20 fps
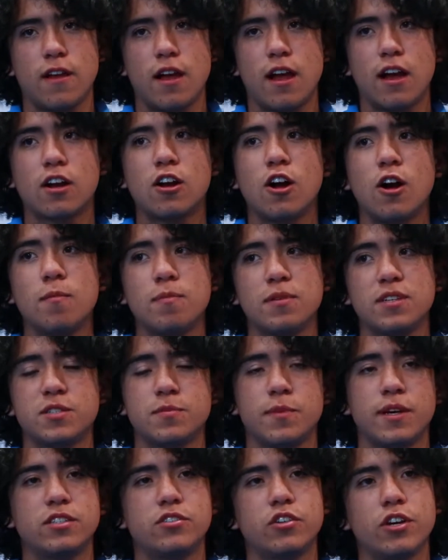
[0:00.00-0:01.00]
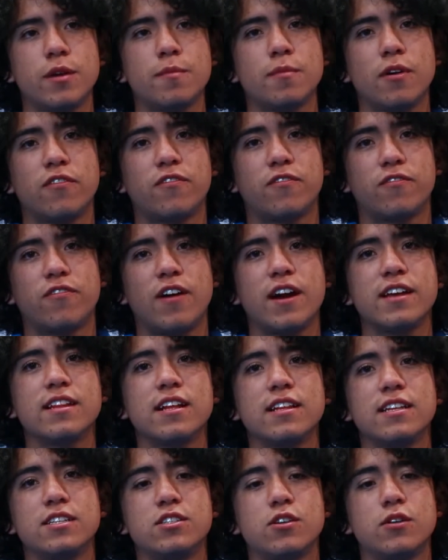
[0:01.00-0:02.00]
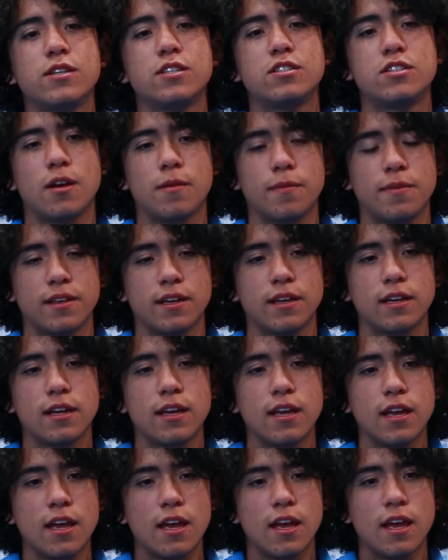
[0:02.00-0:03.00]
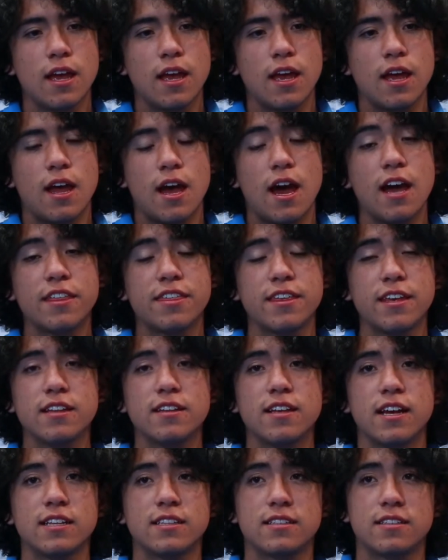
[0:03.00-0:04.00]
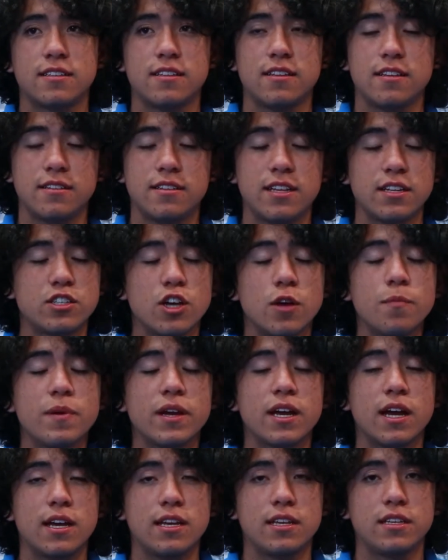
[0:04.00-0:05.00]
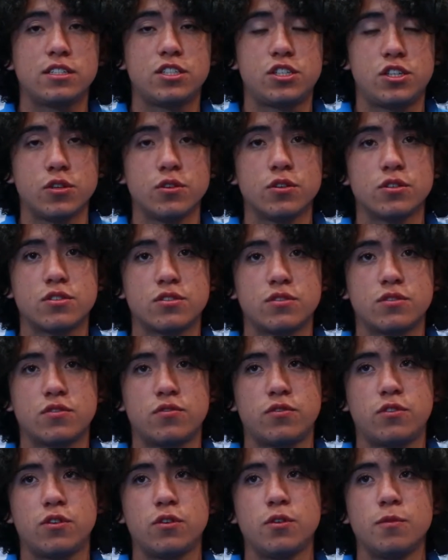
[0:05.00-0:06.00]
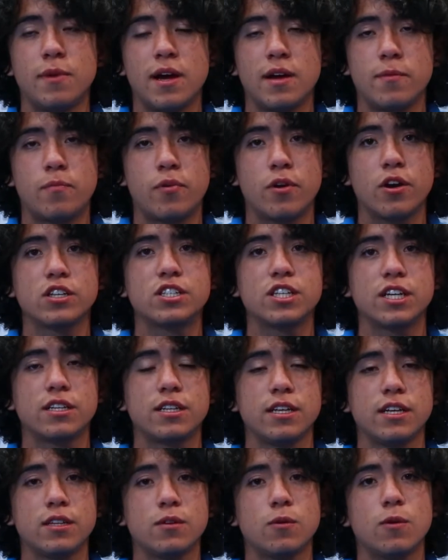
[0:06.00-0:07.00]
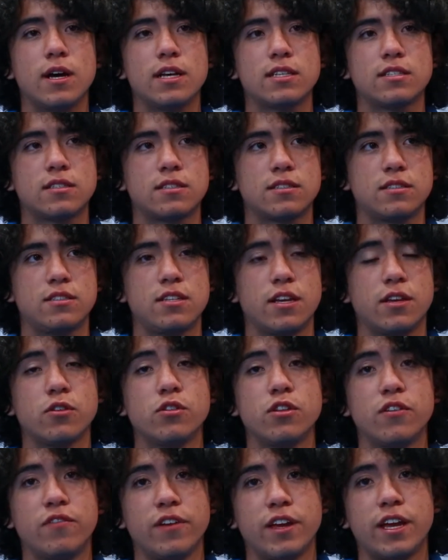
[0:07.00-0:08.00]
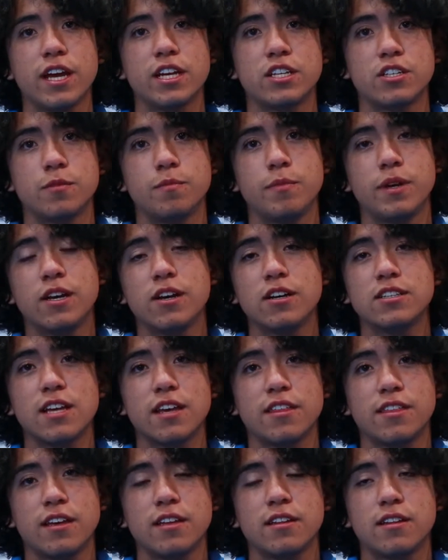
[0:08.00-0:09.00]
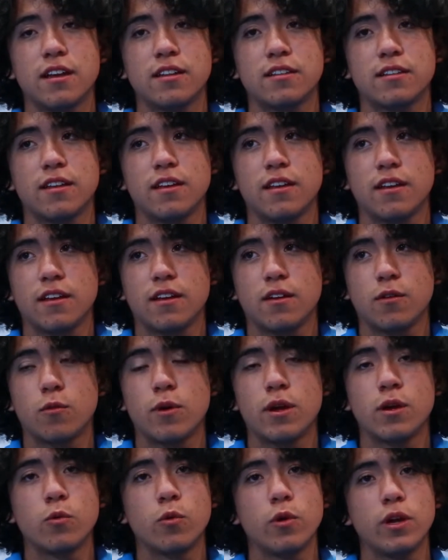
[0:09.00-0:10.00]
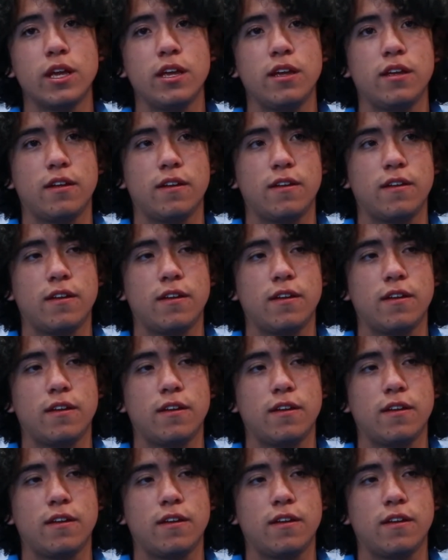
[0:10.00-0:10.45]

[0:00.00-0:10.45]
accomplish my dream of finally doing something. I think that the topic I choose to my project, it was the unification, because I think that when we